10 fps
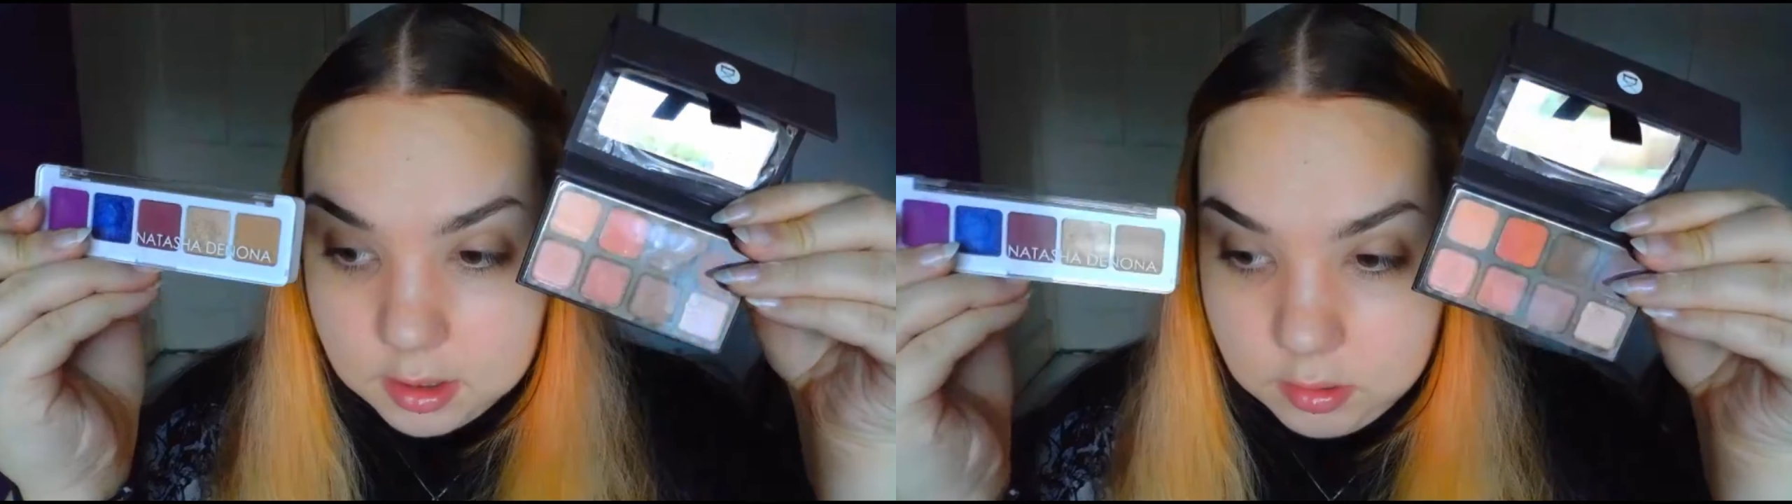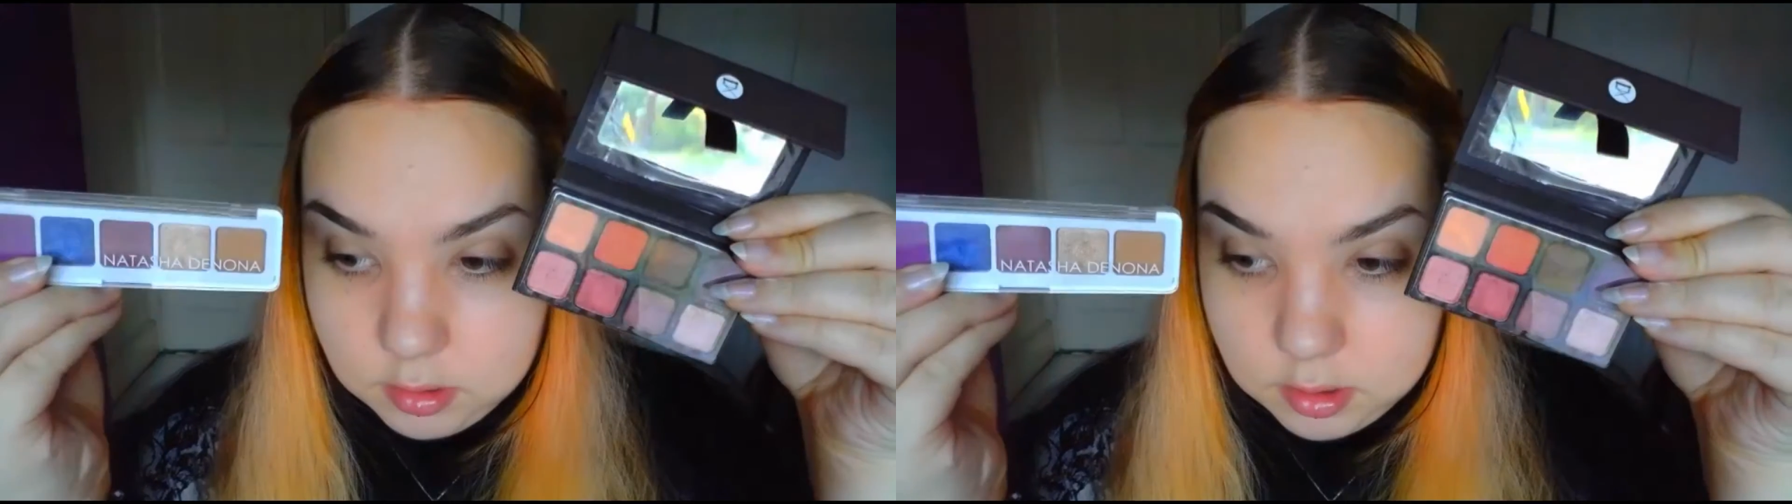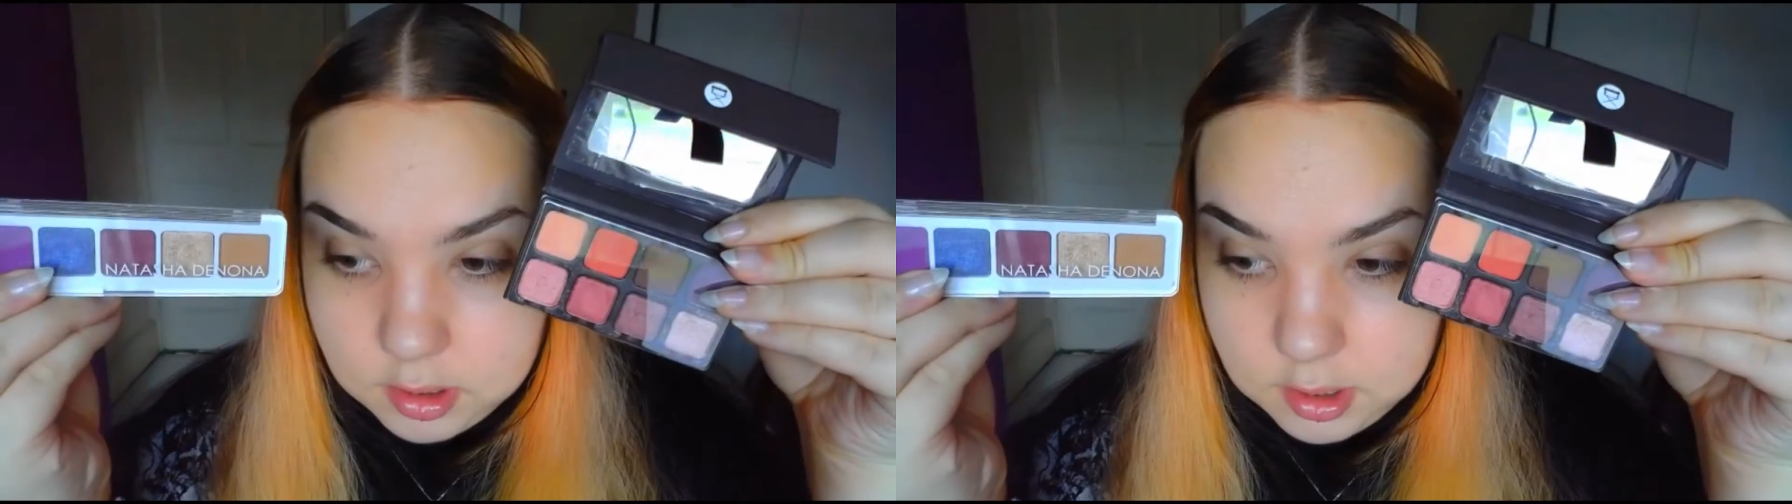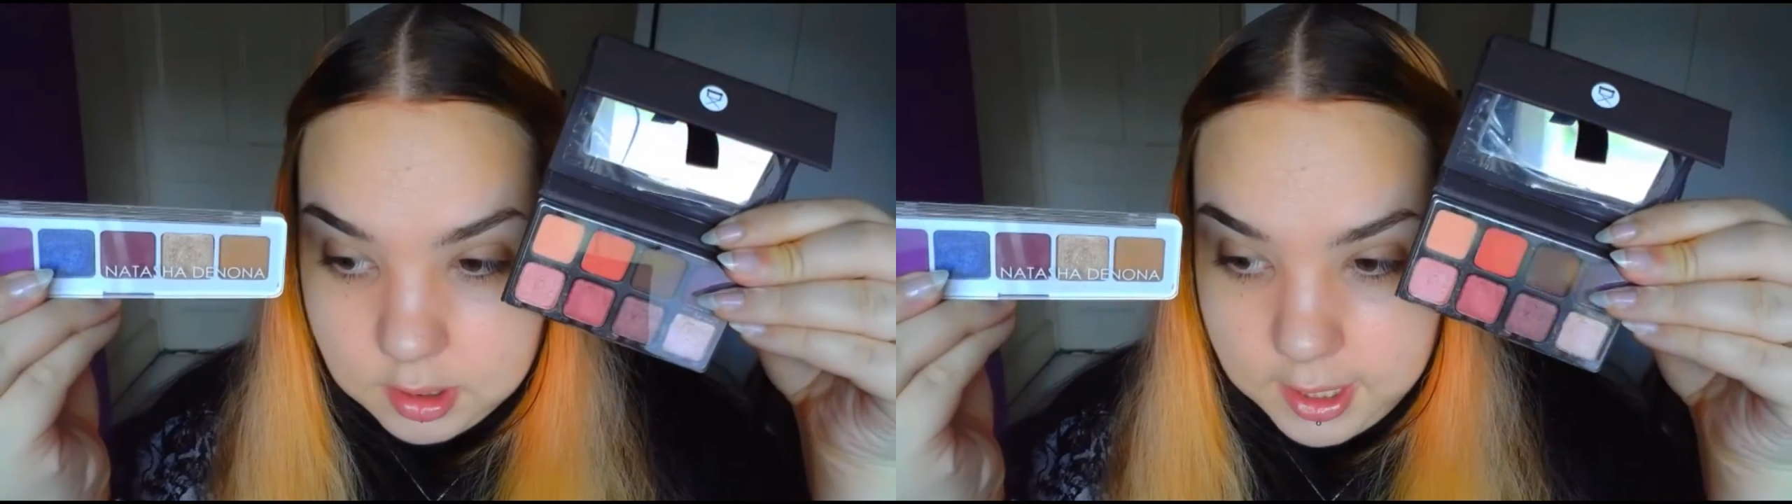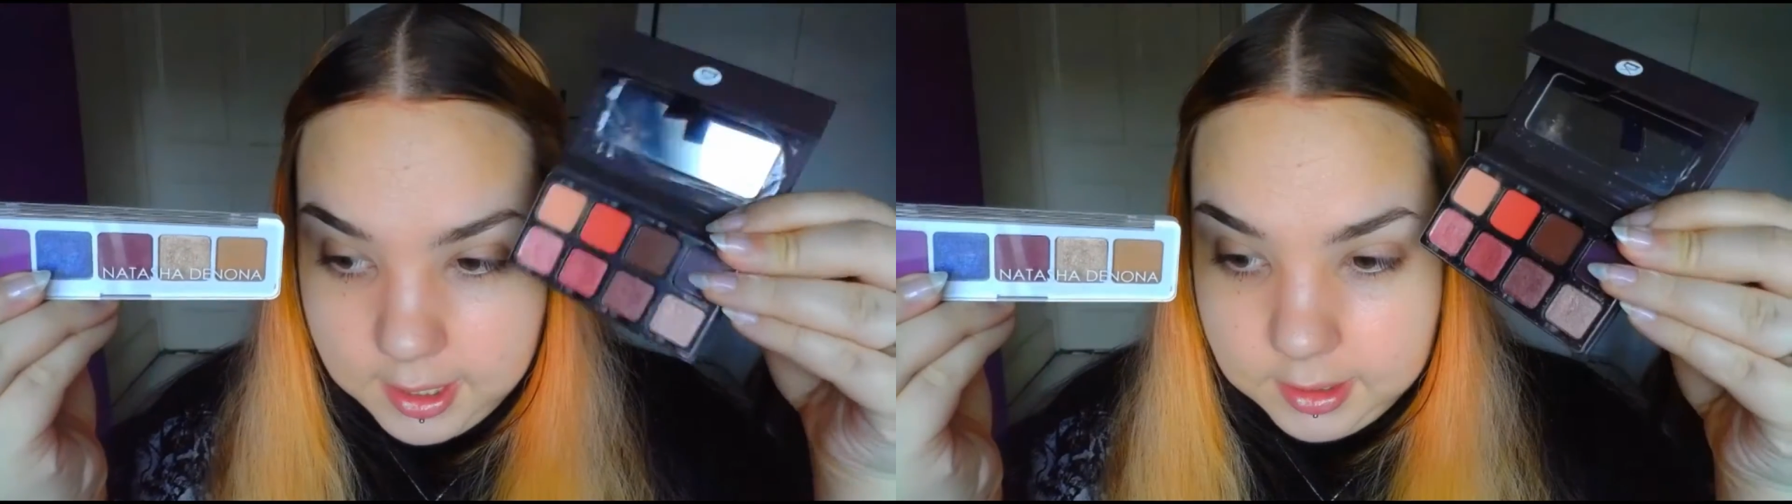look
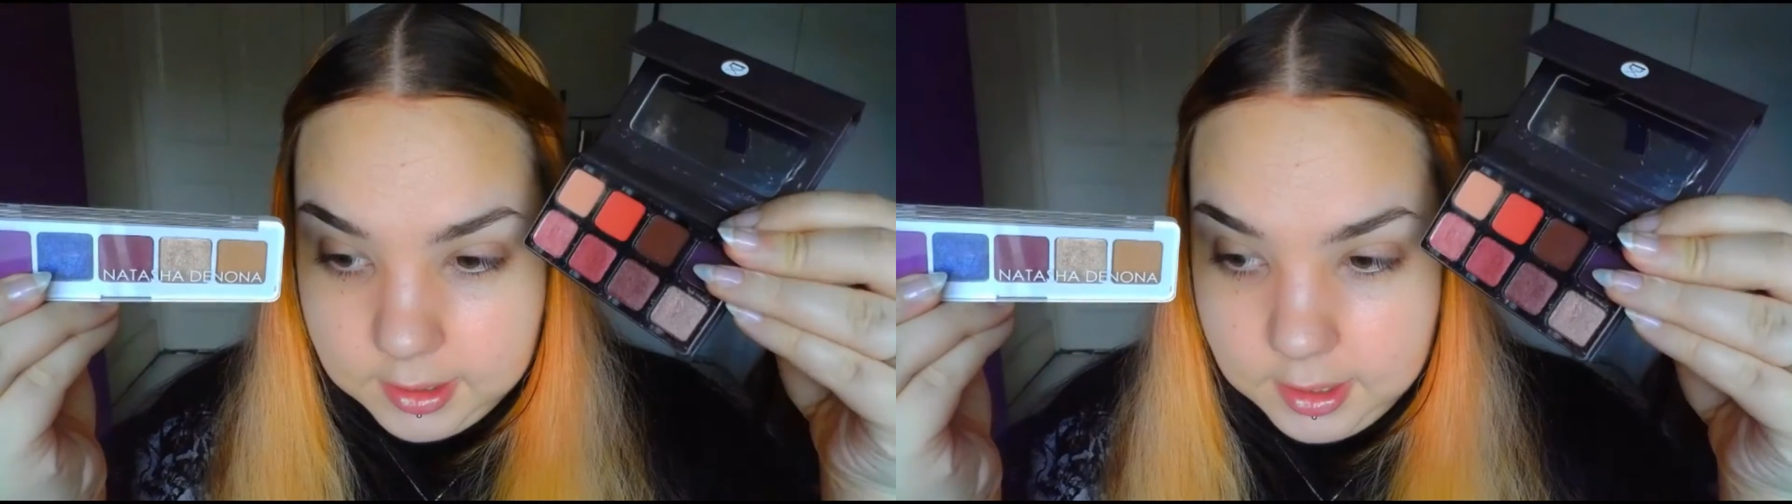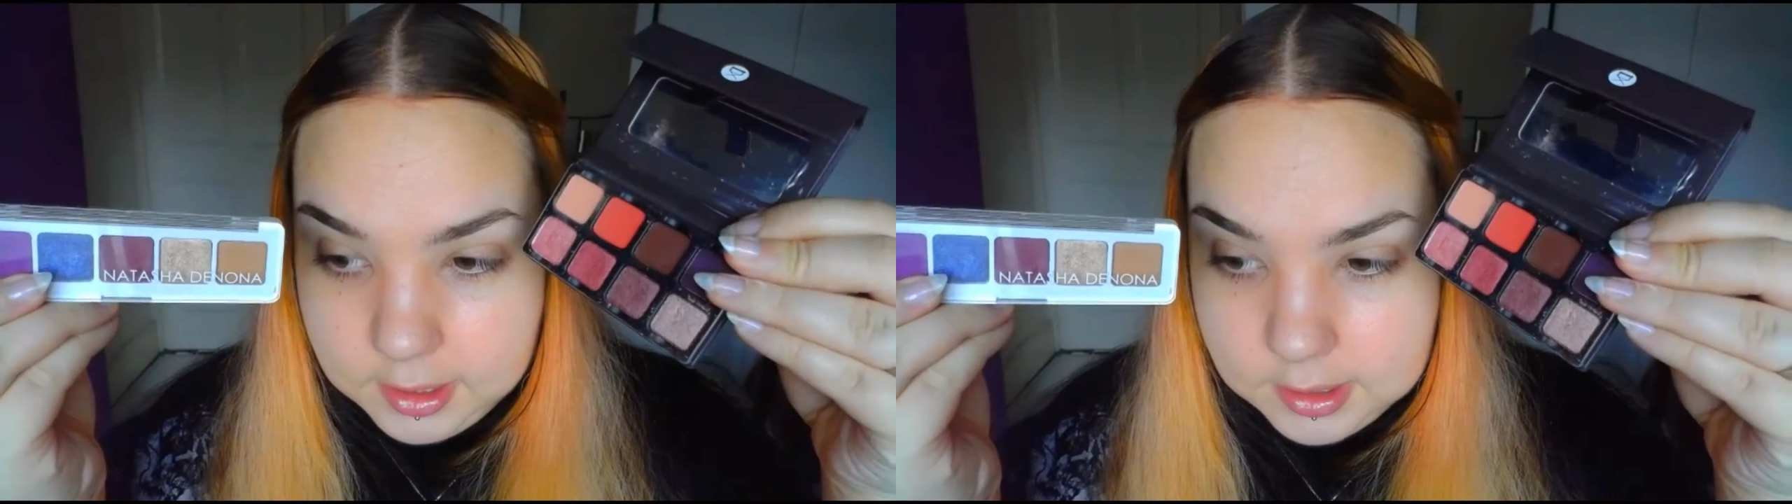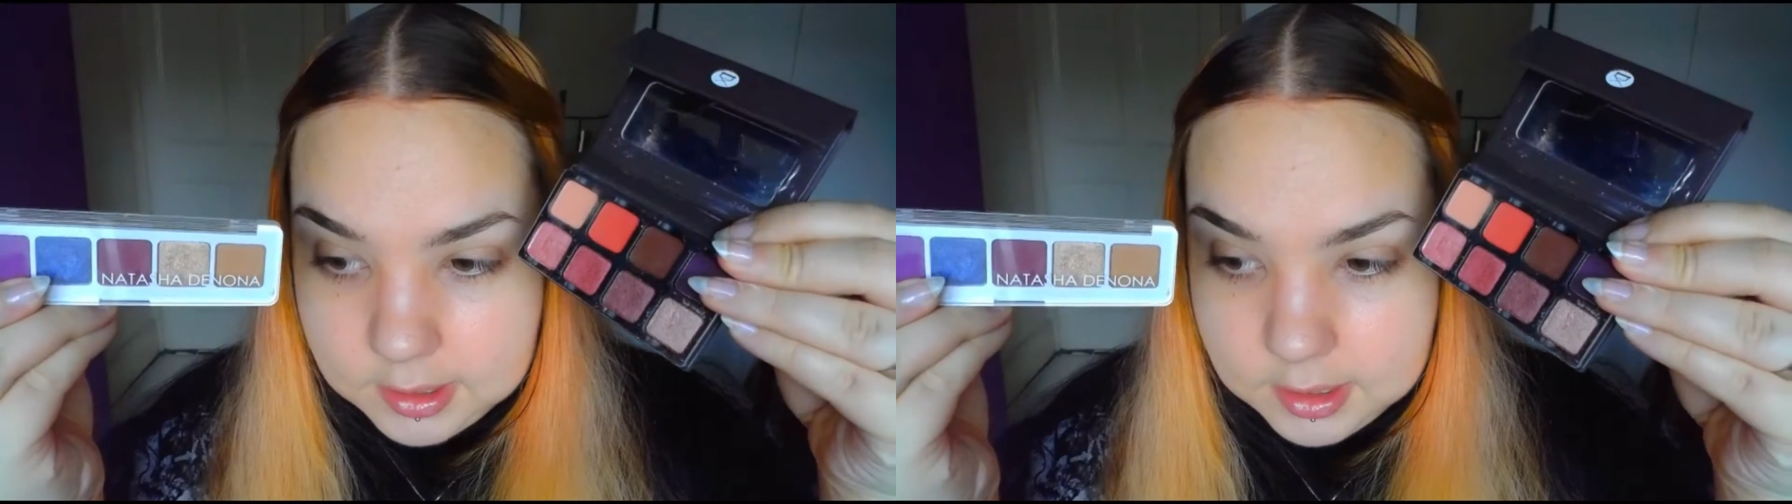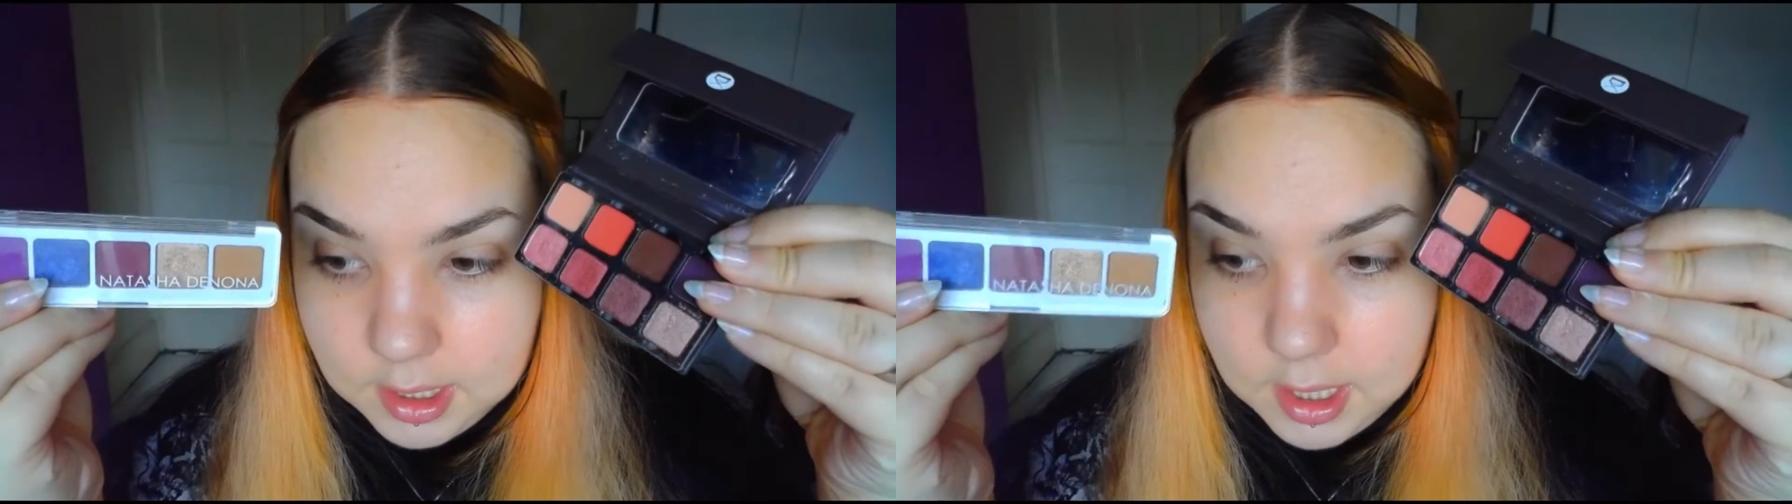like this,